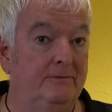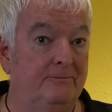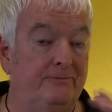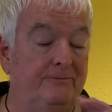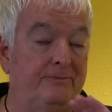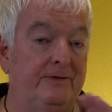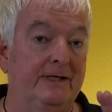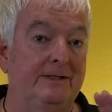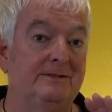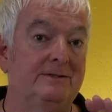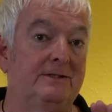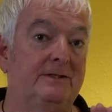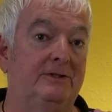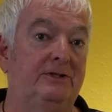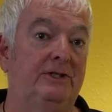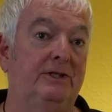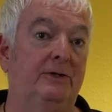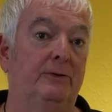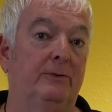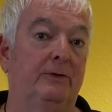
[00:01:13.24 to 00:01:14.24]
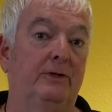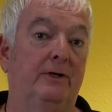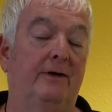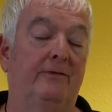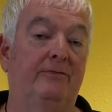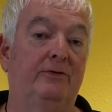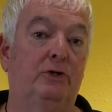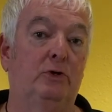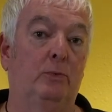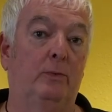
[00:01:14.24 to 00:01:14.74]
fix the shear
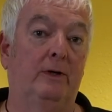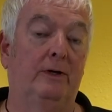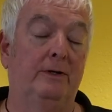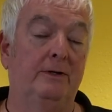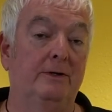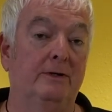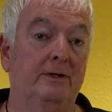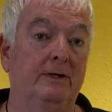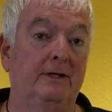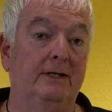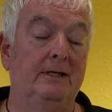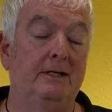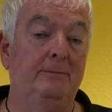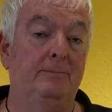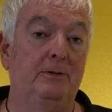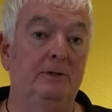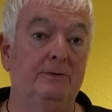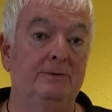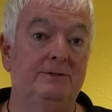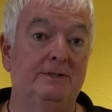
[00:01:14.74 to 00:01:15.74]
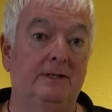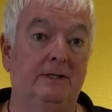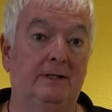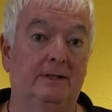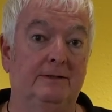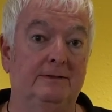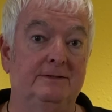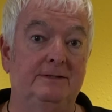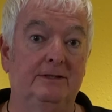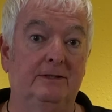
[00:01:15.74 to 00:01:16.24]
enough to where you can keep using it
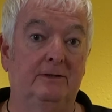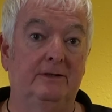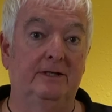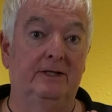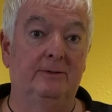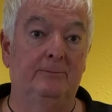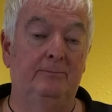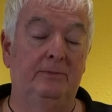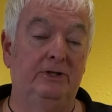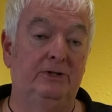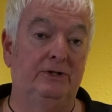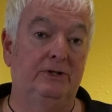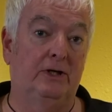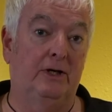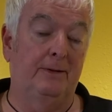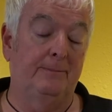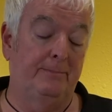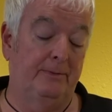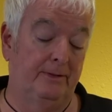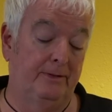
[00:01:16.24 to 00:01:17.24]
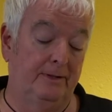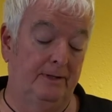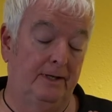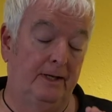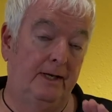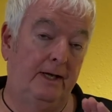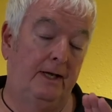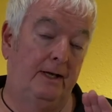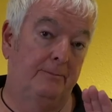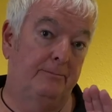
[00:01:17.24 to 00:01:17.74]
until it can be sharpened
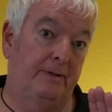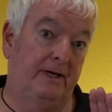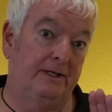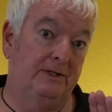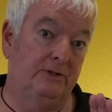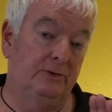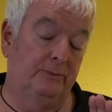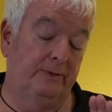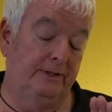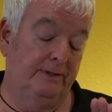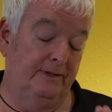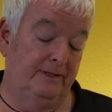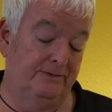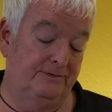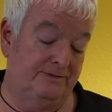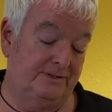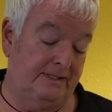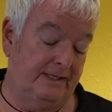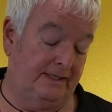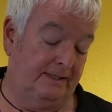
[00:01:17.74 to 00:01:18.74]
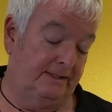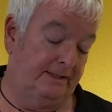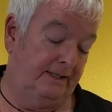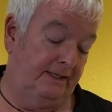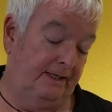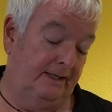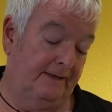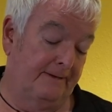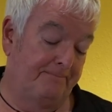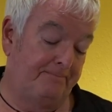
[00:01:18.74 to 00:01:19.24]
by doing this
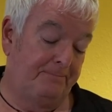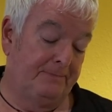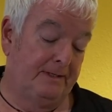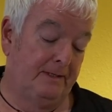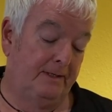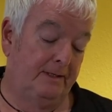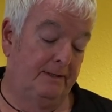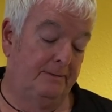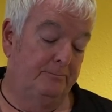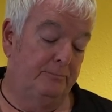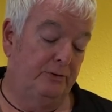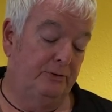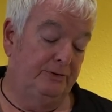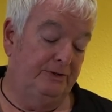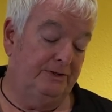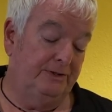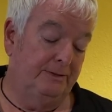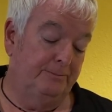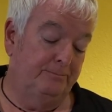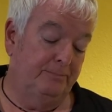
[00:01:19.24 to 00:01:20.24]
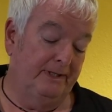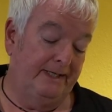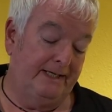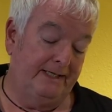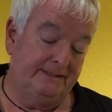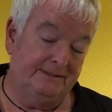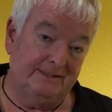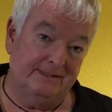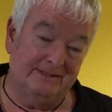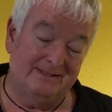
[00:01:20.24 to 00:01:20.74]
technique. Push the
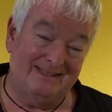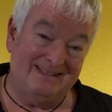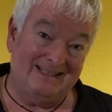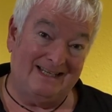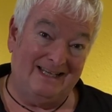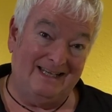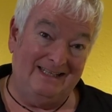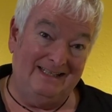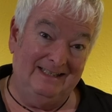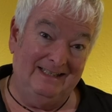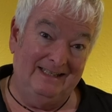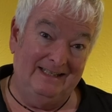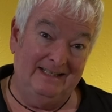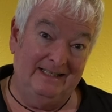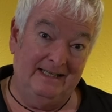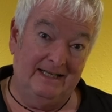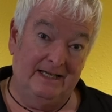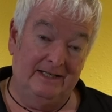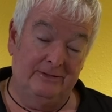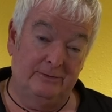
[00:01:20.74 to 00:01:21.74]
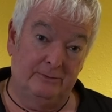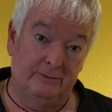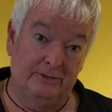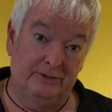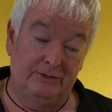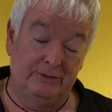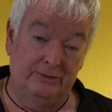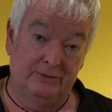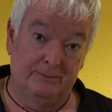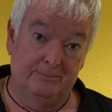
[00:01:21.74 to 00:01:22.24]
blades as tightly together
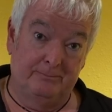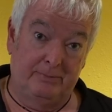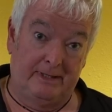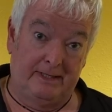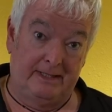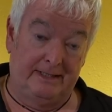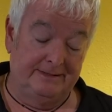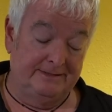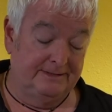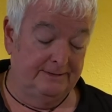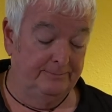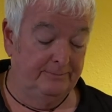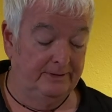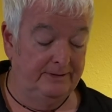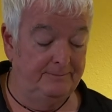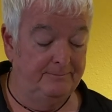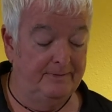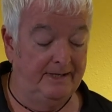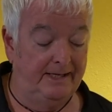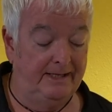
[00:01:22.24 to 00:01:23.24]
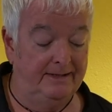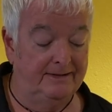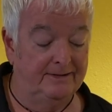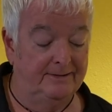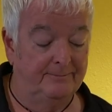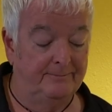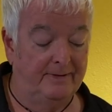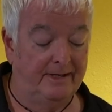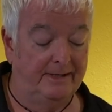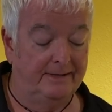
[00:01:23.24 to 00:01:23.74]
as you can possibly make
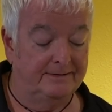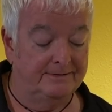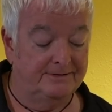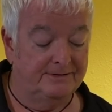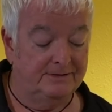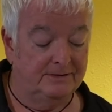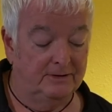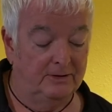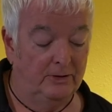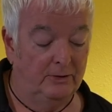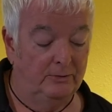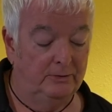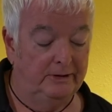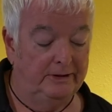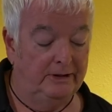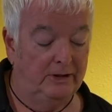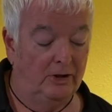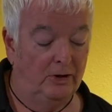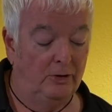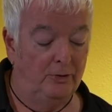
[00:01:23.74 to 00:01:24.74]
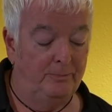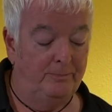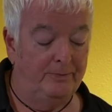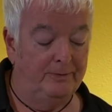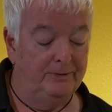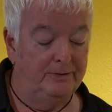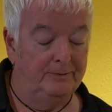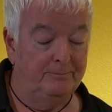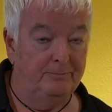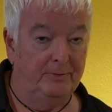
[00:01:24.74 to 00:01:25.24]
them and slowly
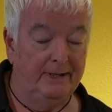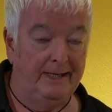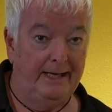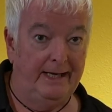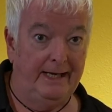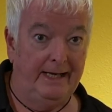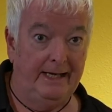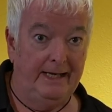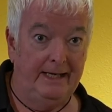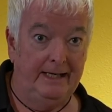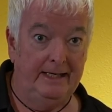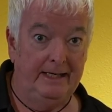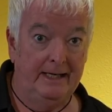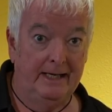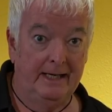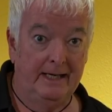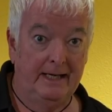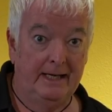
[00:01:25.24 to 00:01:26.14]
open the blade,